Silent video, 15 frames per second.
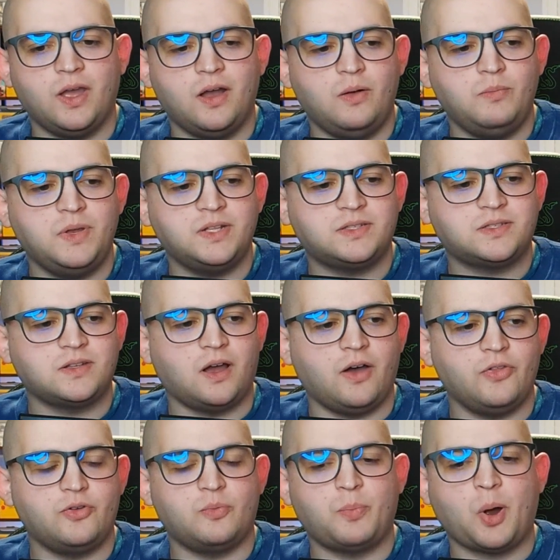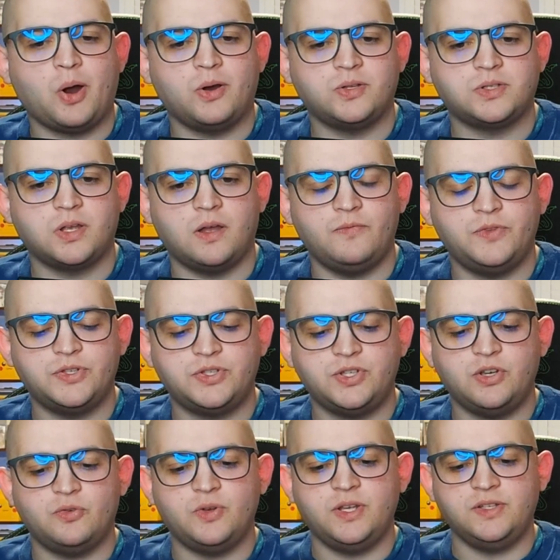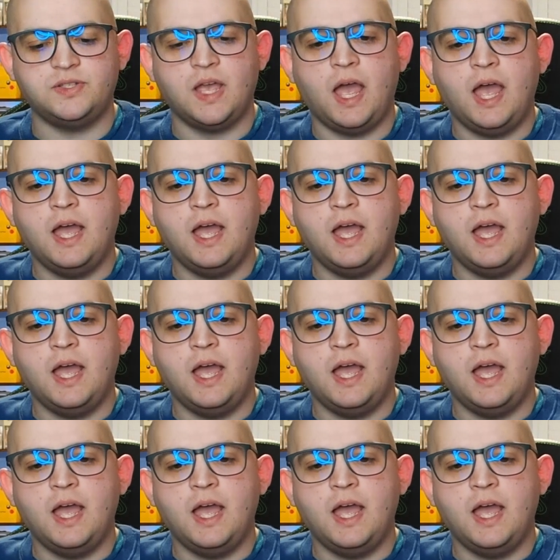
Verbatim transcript: amidst other parts of the series.